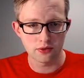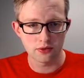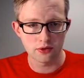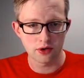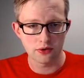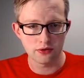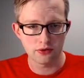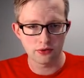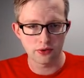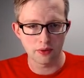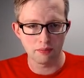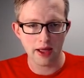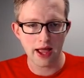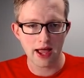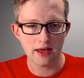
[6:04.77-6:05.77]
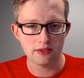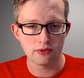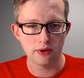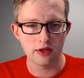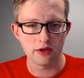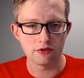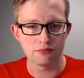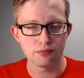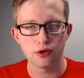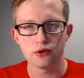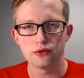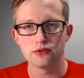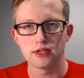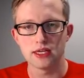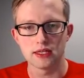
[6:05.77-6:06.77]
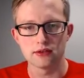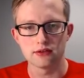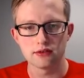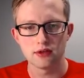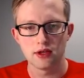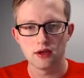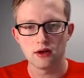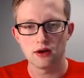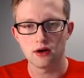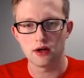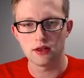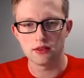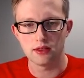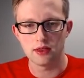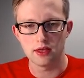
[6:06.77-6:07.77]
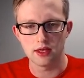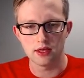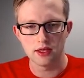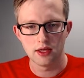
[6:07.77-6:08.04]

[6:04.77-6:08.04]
go through a pathway of proteins on the